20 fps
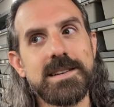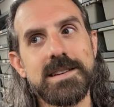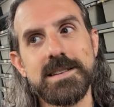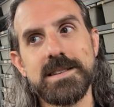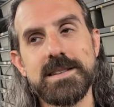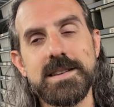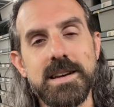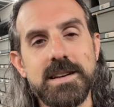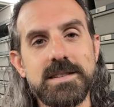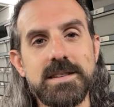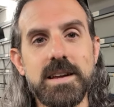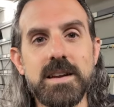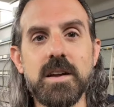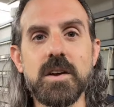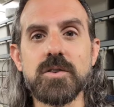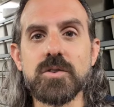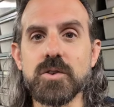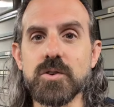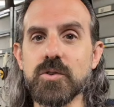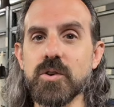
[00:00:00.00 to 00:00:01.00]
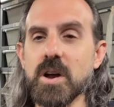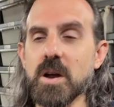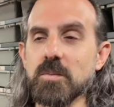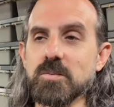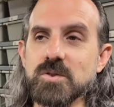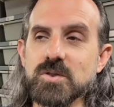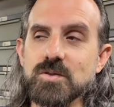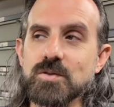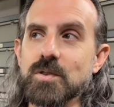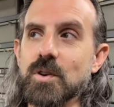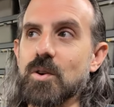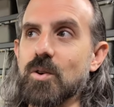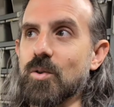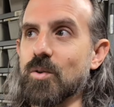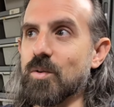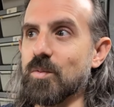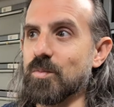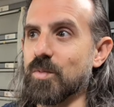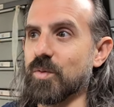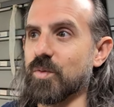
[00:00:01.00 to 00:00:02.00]
1,600 grams or
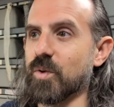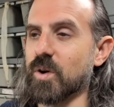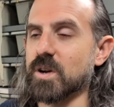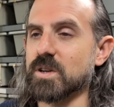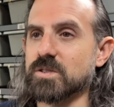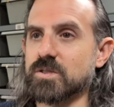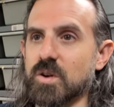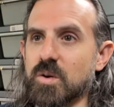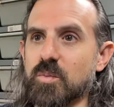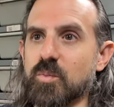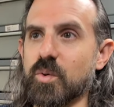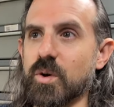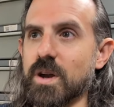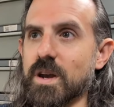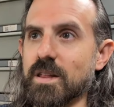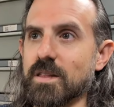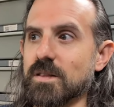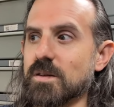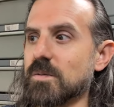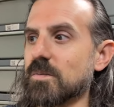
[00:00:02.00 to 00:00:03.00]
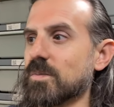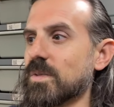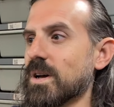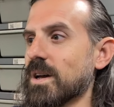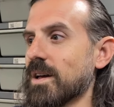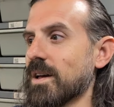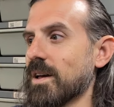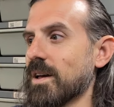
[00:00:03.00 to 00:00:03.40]
so before I start breeding them.